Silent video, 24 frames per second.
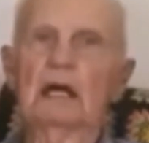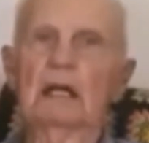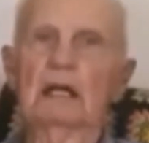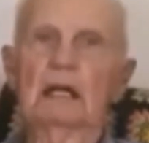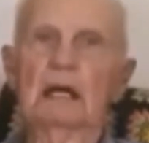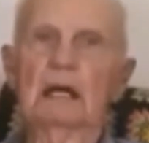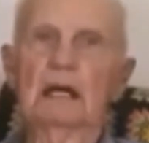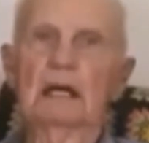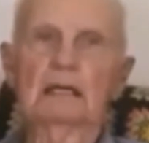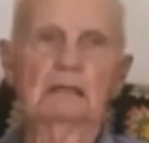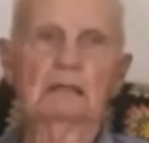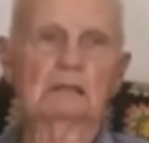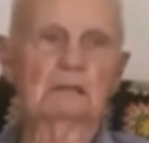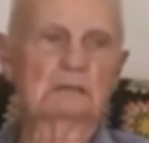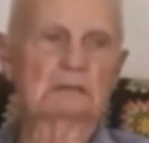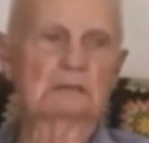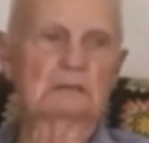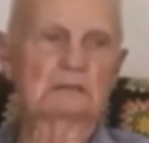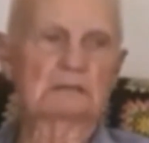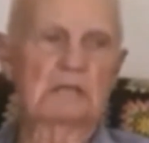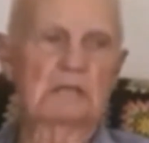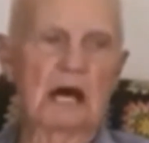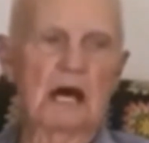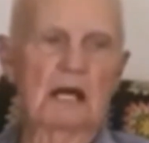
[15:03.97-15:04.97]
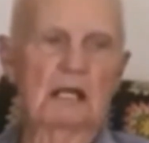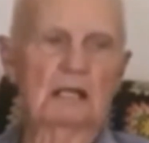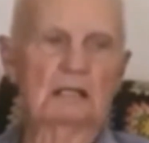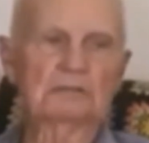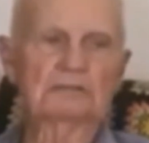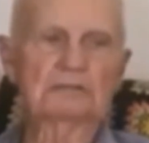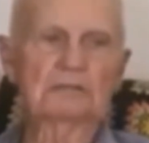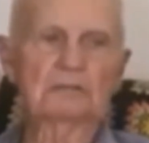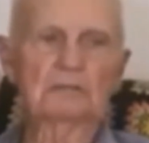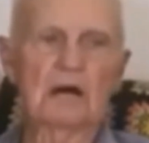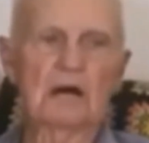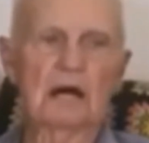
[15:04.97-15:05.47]
Hell, I ain't going to dial
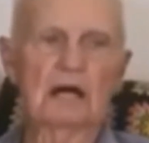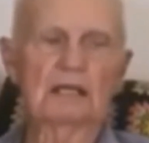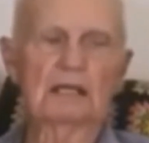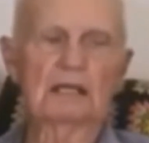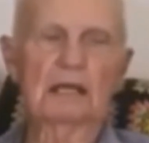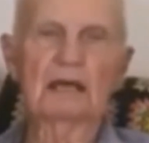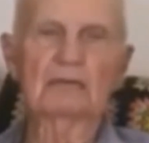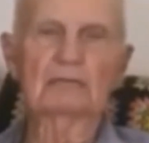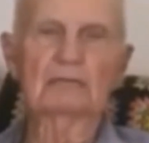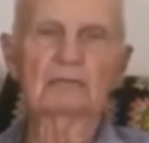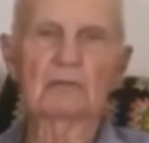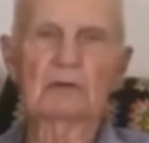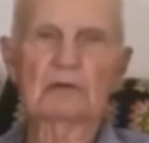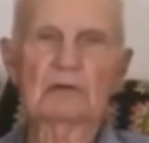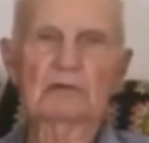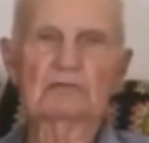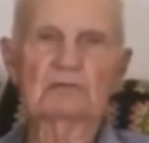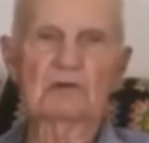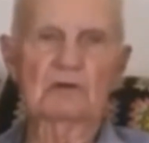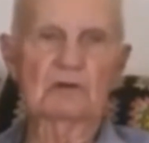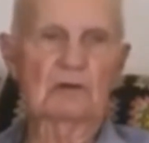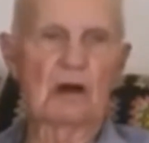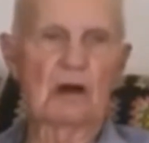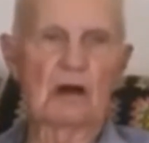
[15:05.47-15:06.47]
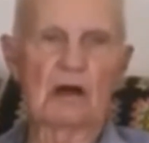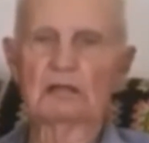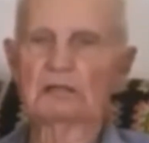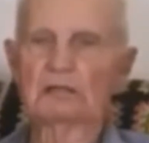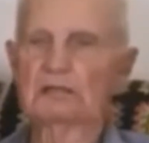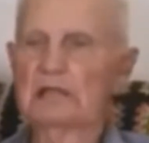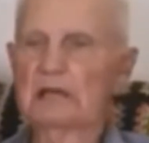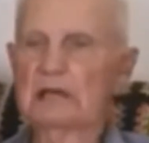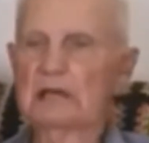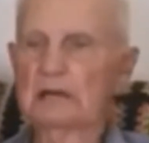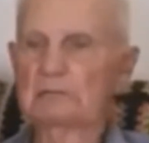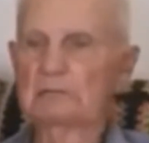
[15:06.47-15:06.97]
somebody. I have to wait for an hour
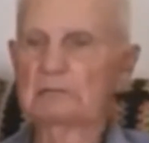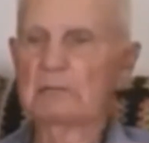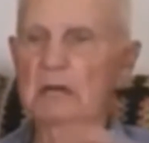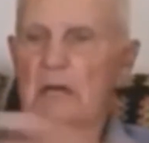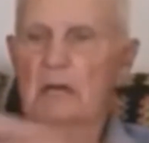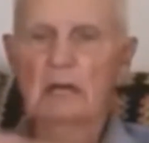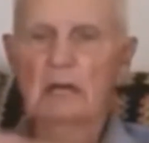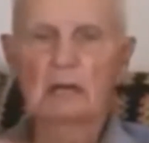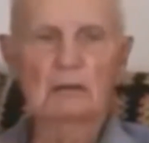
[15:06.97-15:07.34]
to them.